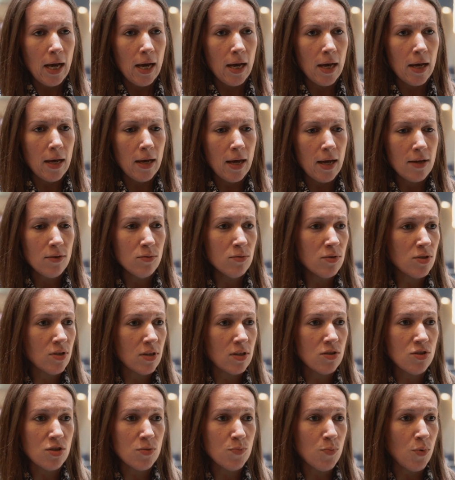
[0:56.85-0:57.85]
And
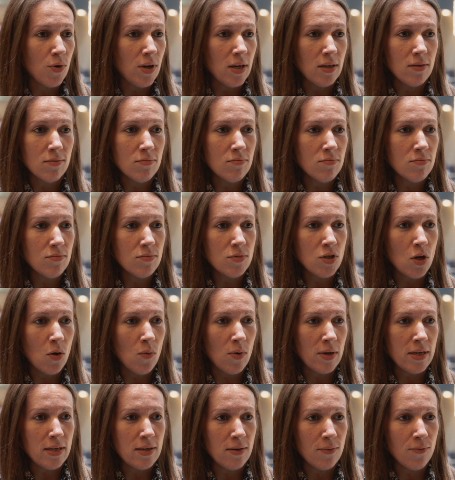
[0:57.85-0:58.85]
also just bring
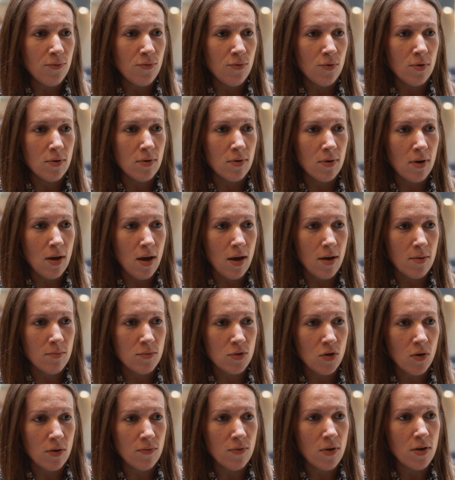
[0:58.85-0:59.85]
totally different
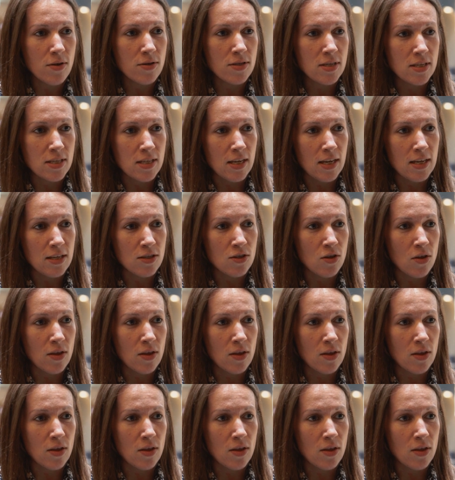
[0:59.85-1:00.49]
diversity.